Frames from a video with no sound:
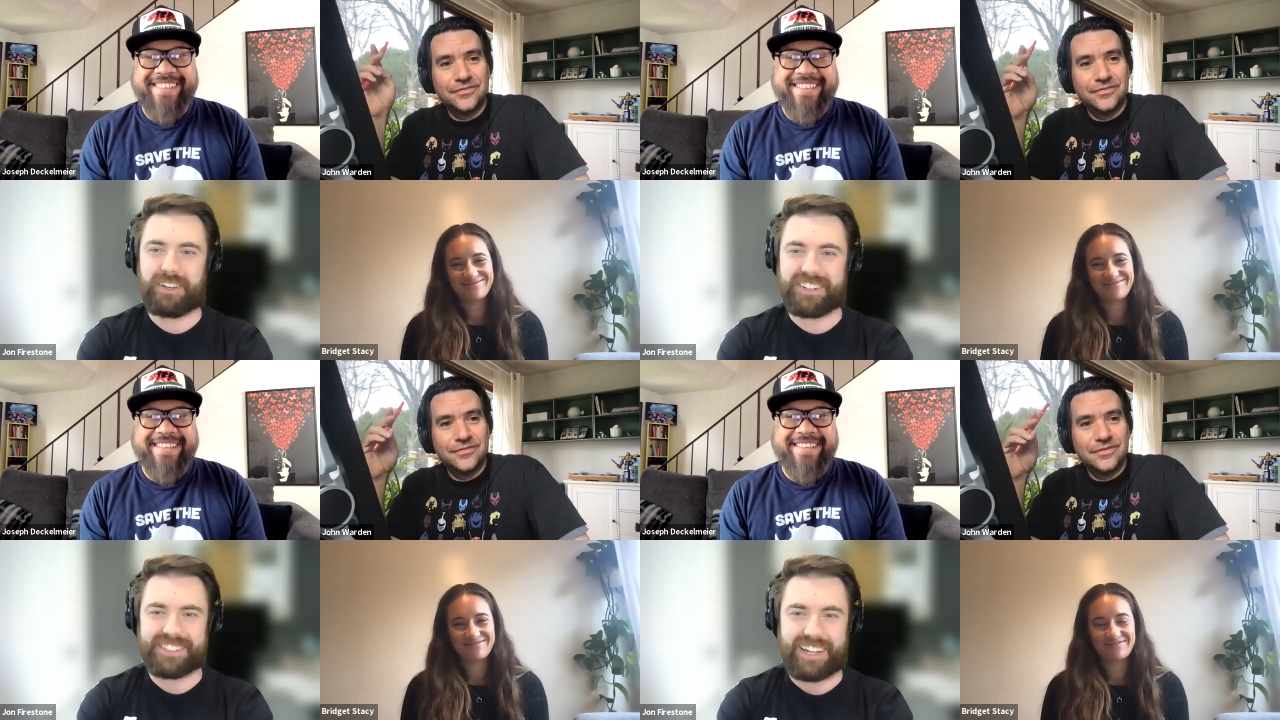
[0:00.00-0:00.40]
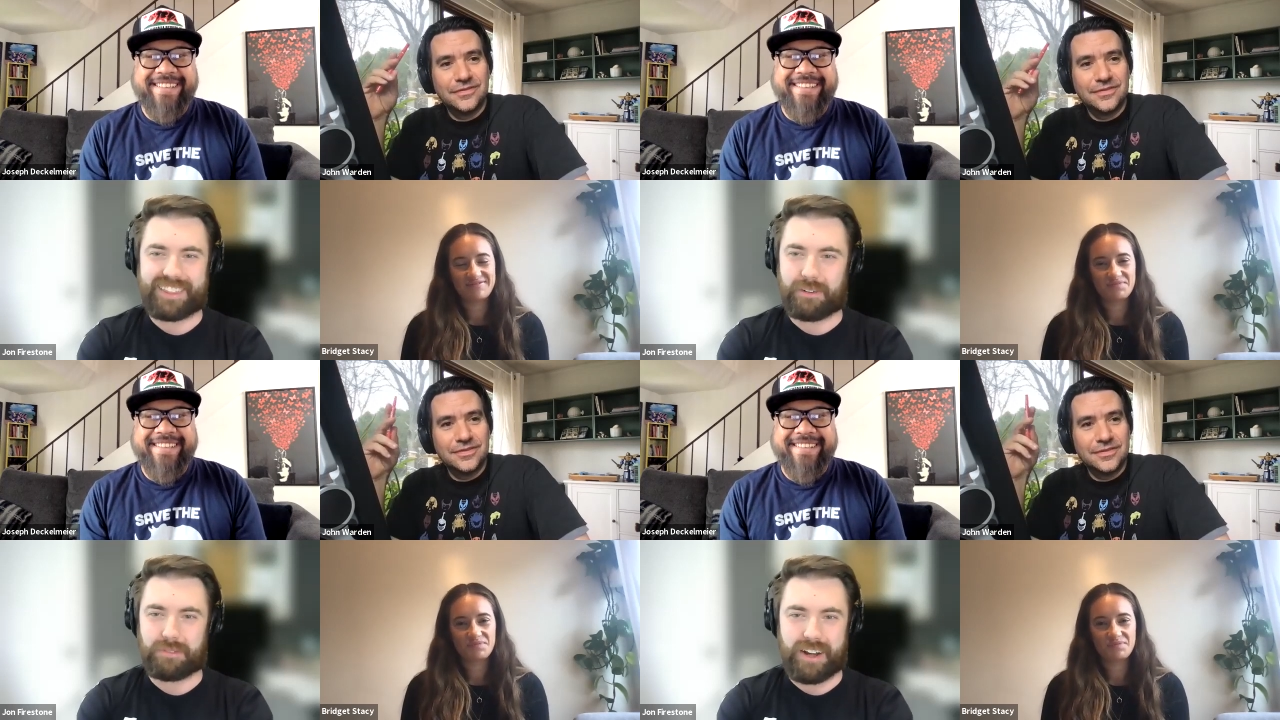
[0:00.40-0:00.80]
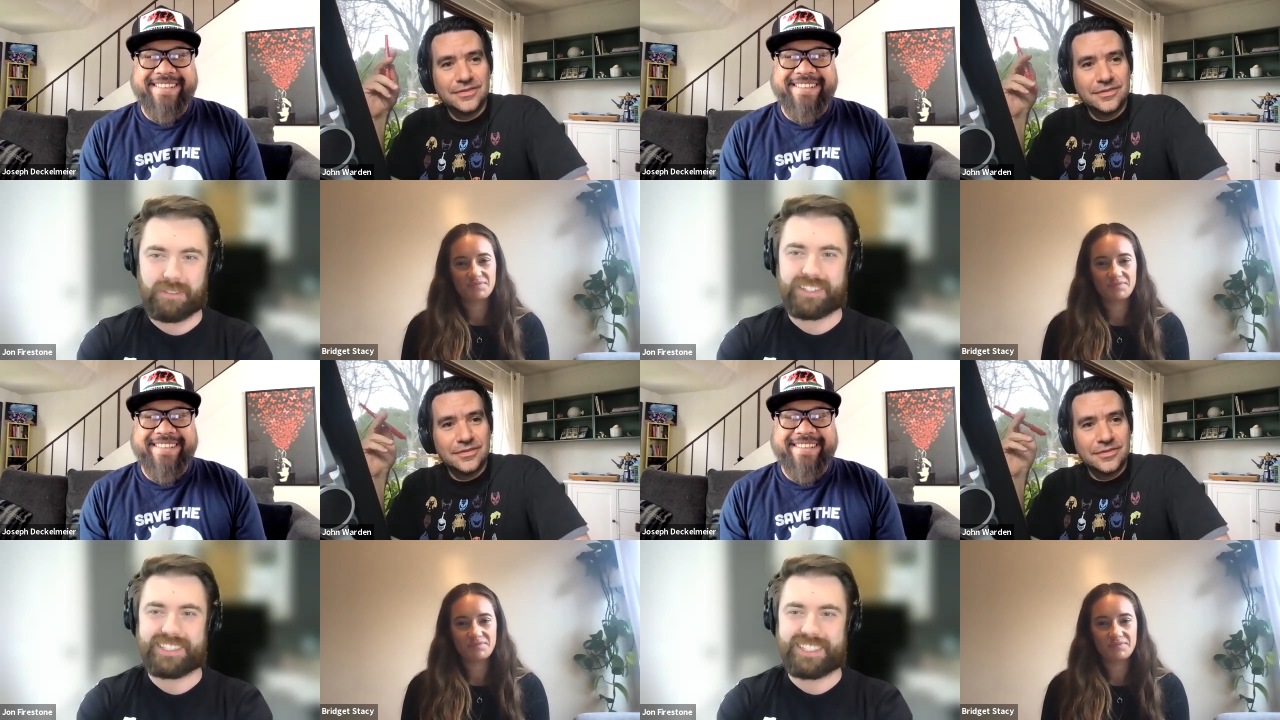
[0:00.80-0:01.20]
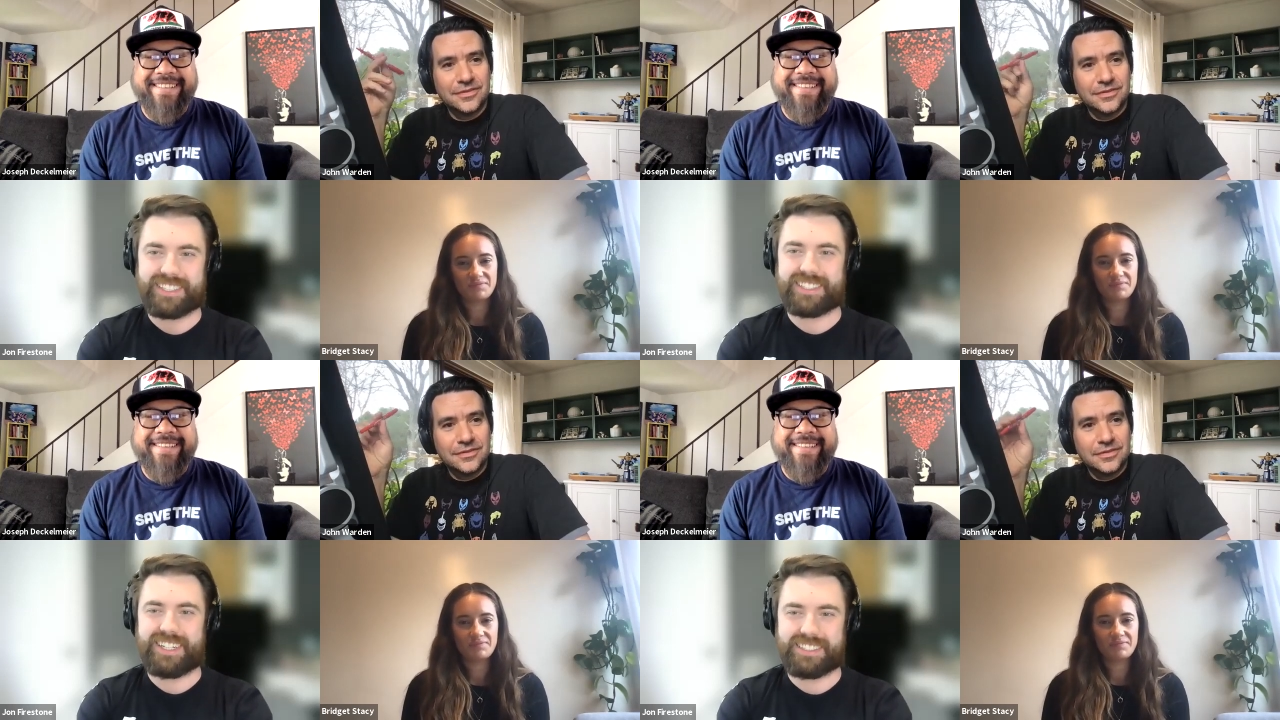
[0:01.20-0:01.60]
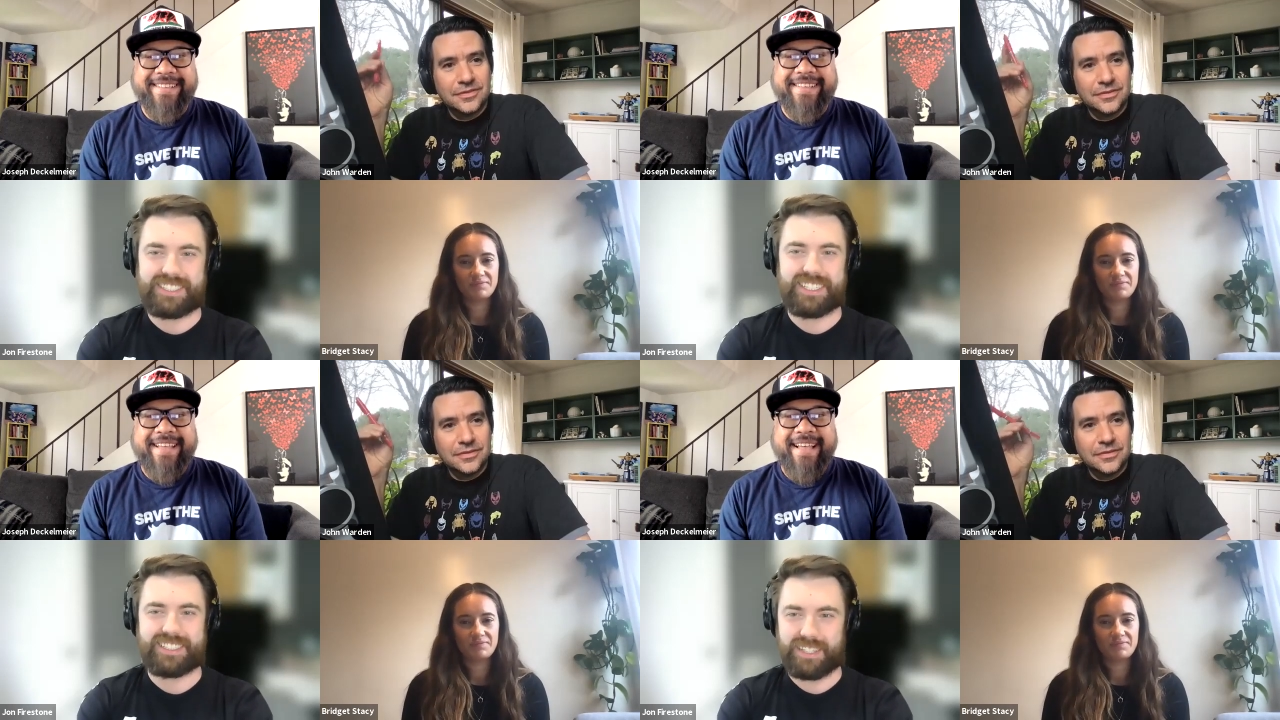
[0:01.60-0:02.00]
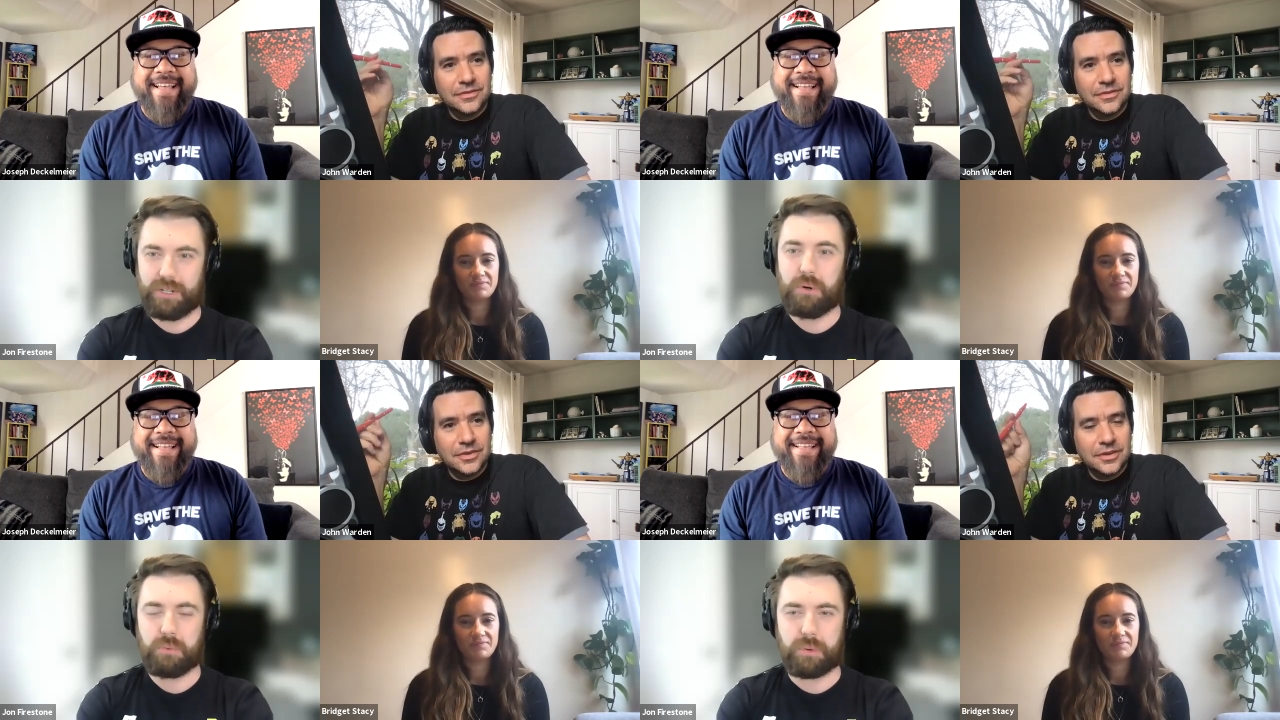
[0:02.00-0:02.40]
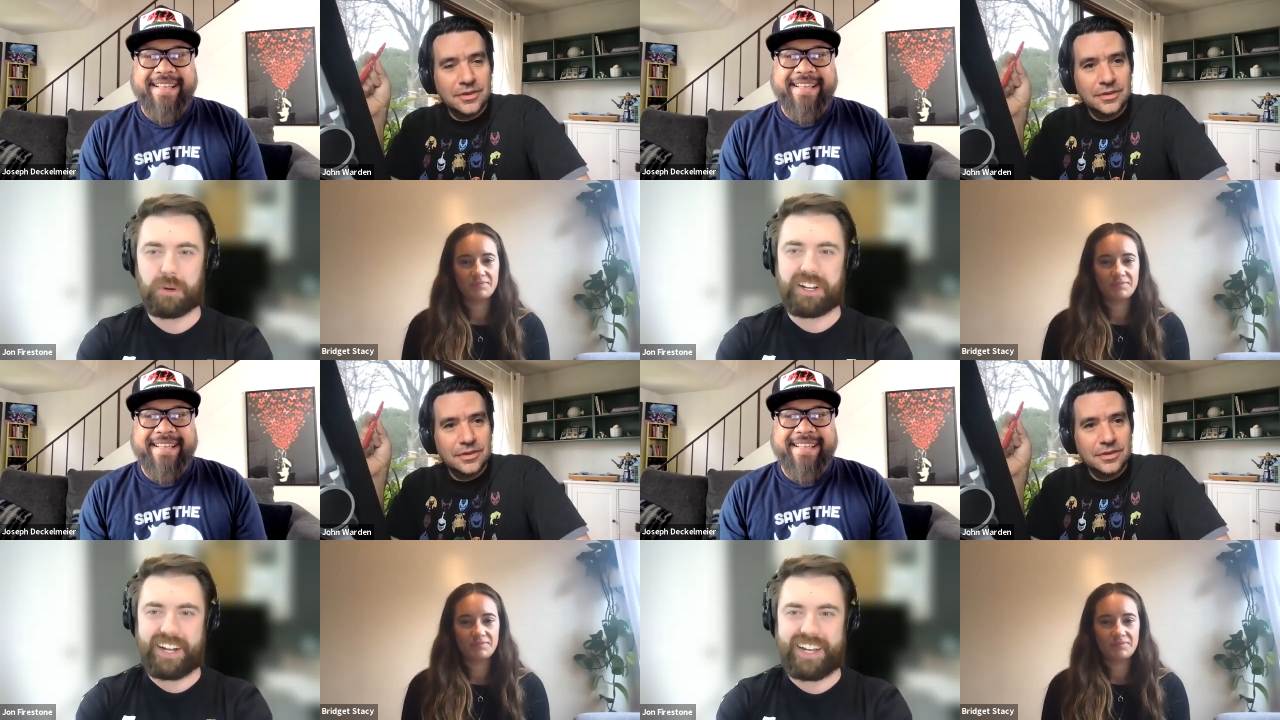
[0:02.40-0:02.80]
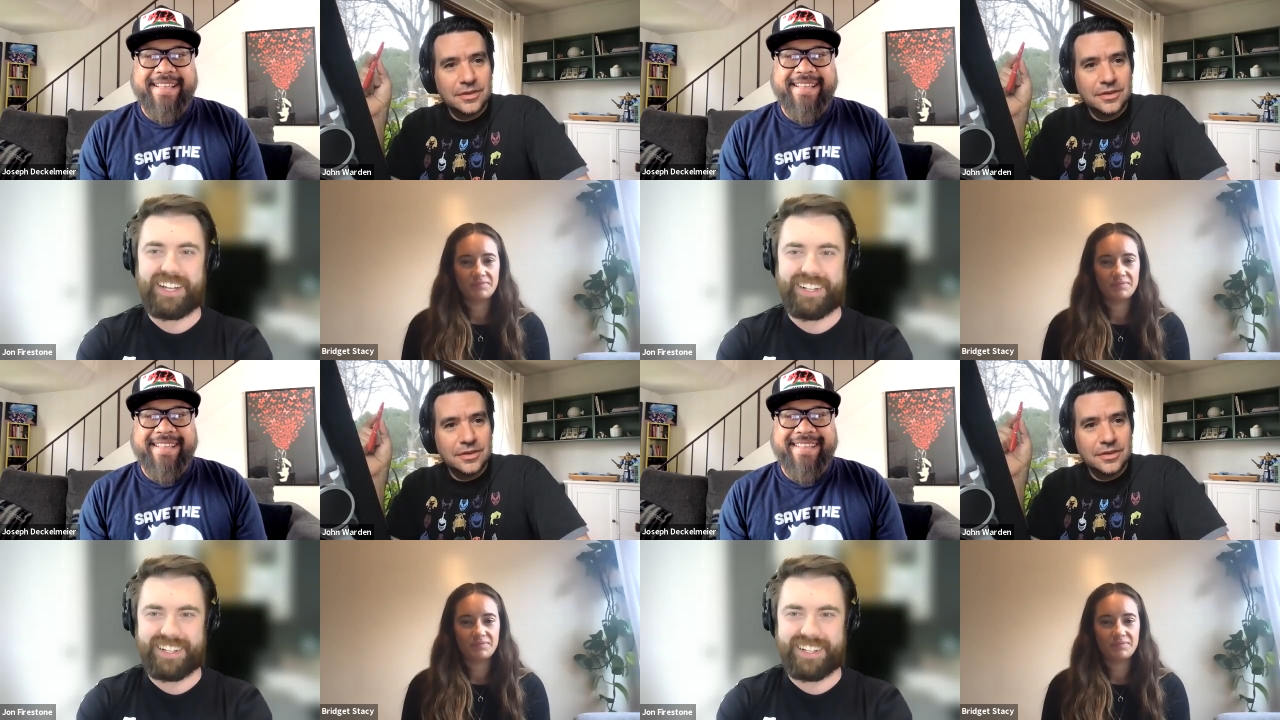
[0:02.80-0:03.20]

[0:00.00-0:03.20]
Speaker 1: figures out there for every season. It's just we're working on it.